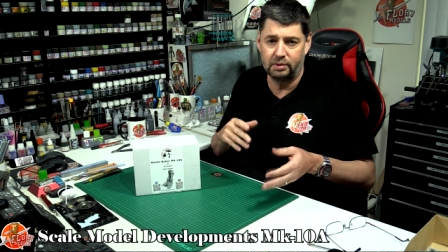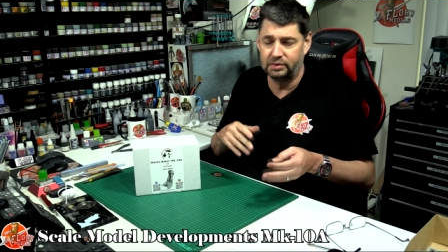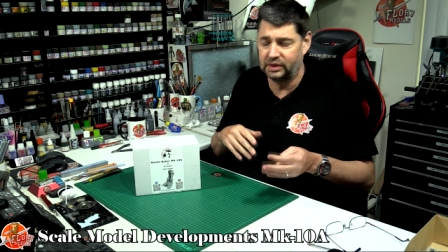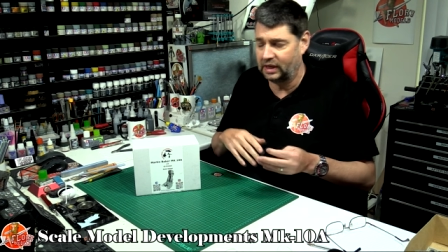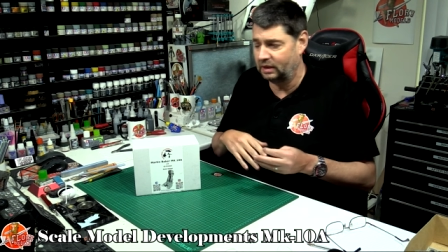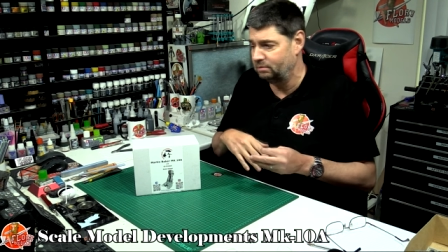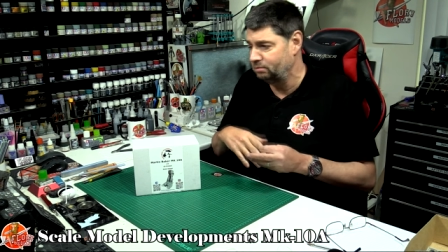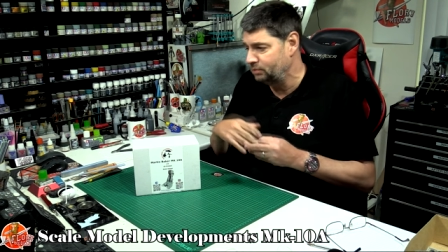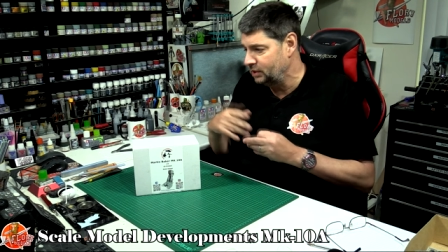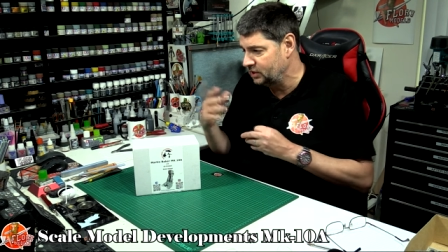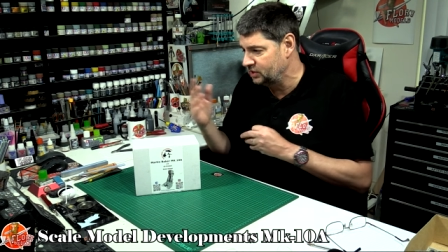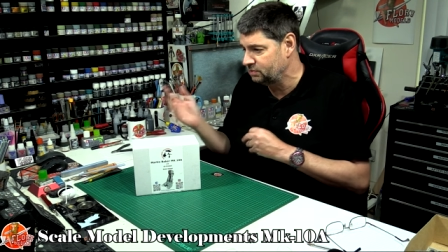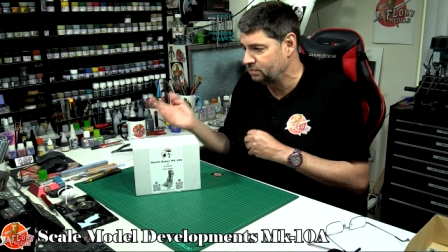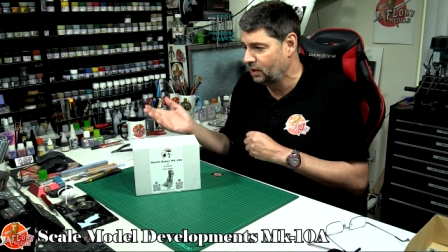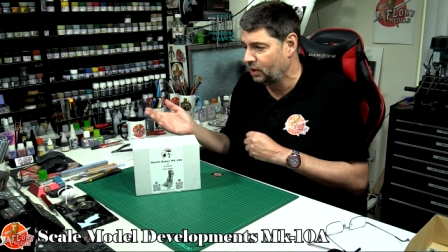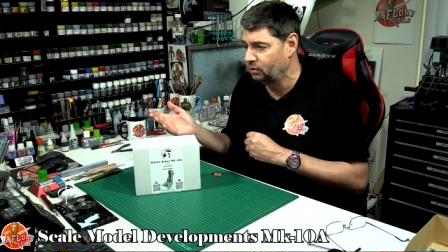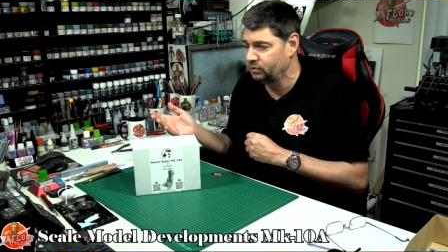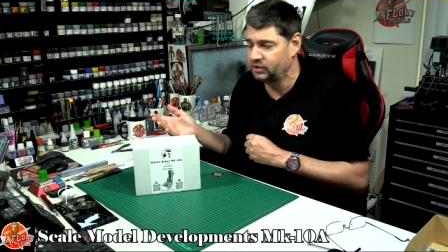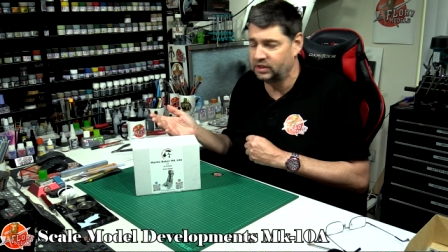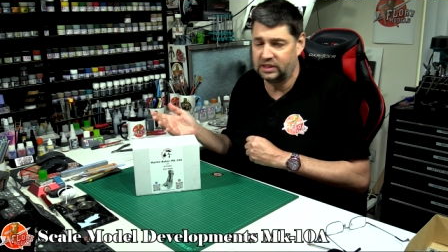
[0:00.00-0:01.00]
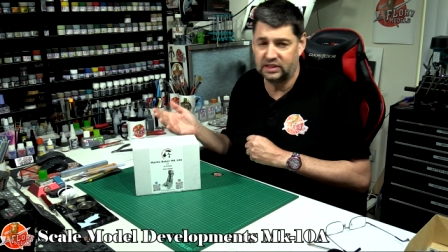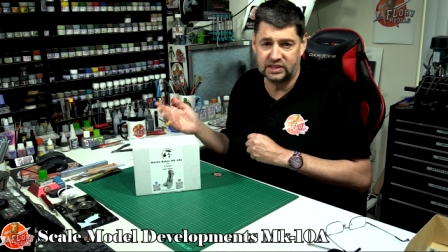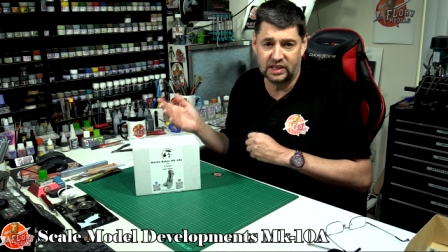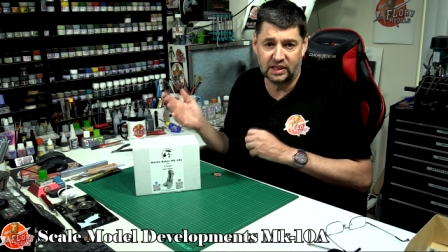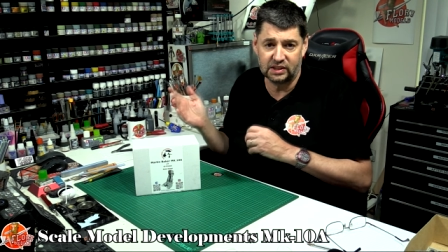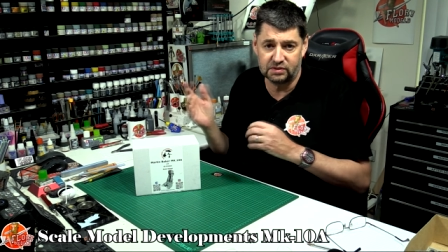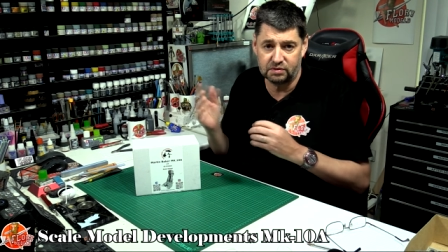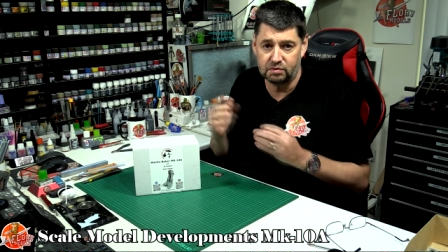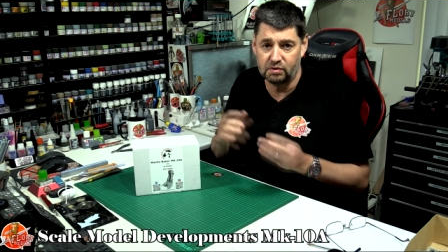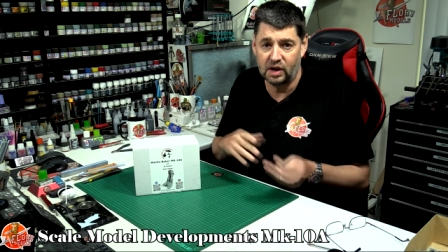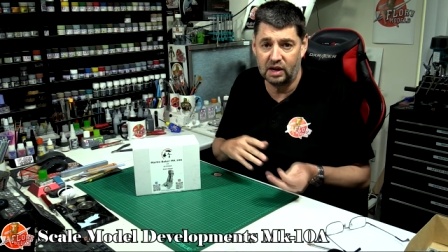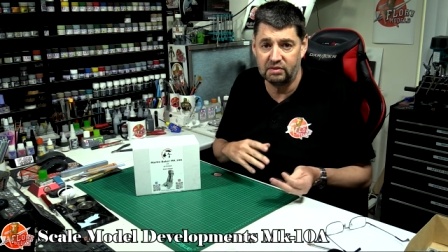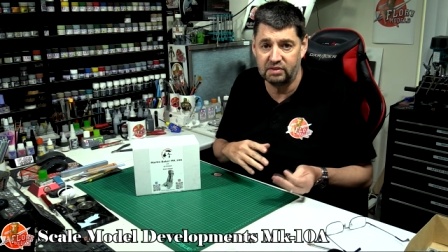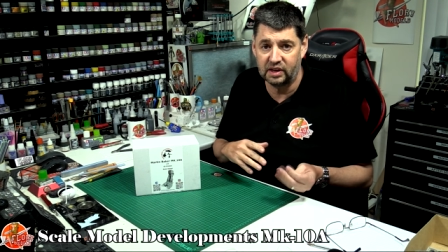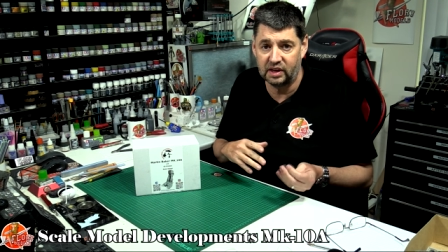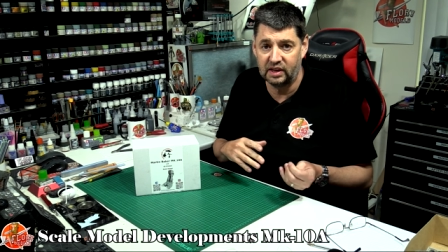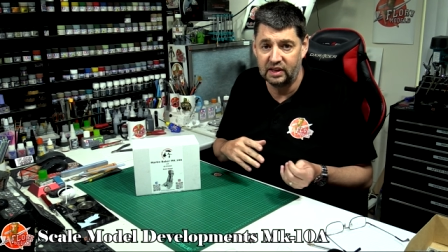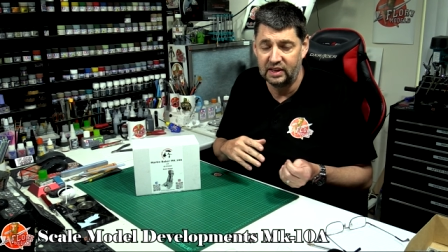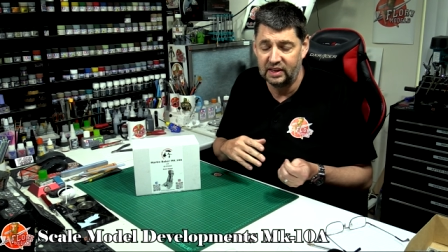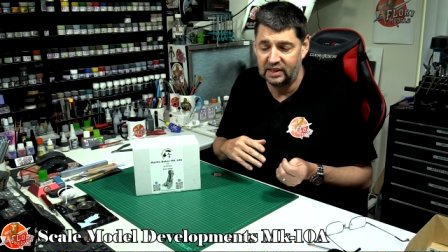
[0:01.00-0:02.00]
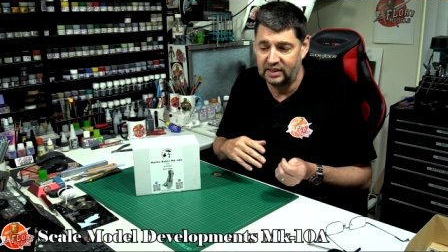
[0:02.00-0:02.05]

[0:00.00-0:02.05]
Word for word: You get mismoulds and it takes forever.